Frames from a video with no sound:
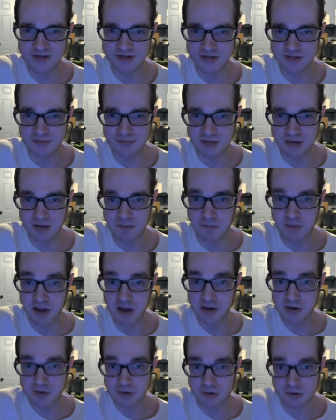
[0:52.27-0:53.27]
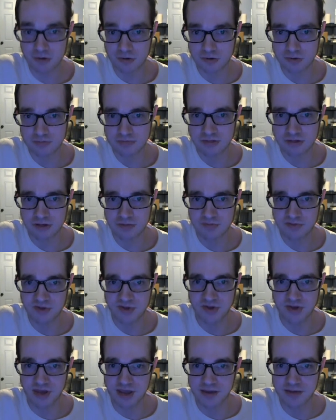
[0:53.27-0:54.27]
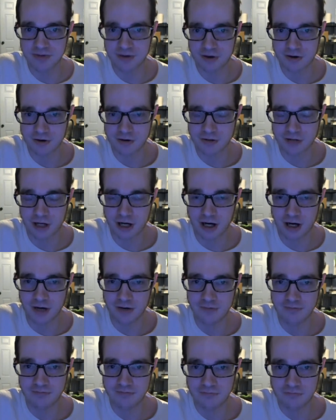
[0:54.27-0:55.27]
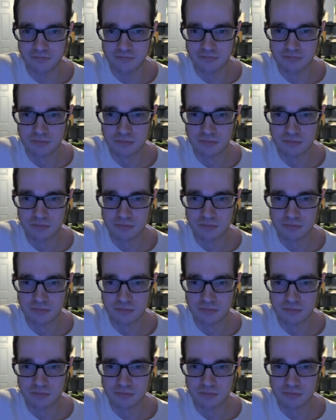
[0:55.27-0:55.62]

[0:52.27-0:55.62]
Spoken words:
this is my bedroom, believe it or not.